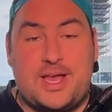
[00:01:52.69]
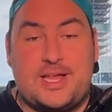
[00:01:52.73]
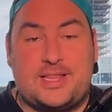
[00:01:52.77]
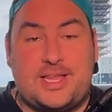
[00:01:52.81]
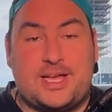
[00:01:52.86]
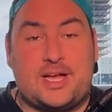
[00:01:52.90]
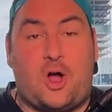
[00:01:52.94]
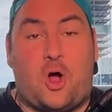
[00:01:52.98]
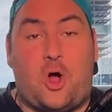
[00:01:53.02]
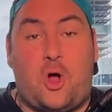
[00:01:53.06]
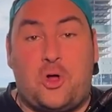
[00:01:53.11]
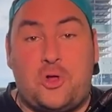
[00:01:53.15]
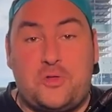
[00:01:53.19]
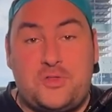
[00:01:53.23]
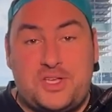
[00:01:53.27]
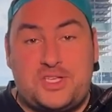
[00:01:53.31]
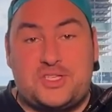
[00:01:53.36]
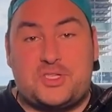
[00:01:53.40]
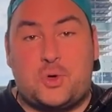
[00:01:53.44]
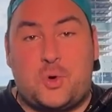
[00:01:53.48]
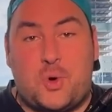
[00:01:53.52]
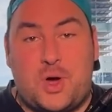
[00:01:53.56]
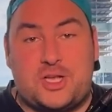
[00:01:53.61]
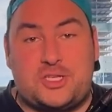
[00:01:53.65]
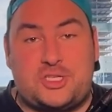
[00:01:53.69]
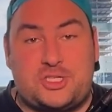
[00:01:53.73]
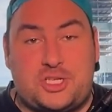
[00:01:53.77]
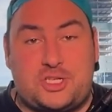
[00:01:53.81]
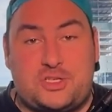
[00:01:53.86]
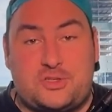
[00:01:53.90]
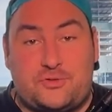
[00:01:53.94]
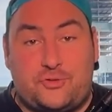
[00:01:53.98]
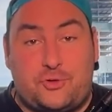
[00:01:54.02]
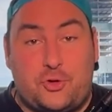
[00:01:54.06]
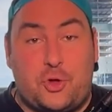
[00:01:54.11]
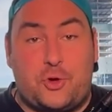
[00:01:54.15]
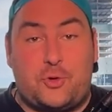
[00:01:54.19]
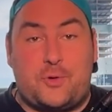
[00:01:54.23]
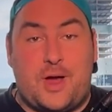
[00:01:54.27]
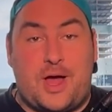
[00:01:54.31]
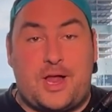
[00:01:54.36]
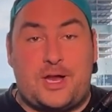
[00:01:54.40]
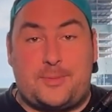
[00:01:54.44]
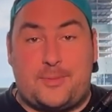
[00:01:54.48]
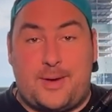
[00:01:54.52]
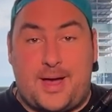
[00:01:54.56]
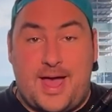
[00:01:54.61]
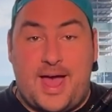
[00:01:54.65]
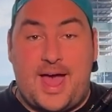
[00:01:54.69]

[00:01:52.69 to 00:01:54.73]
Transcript: Like all these questions float around in my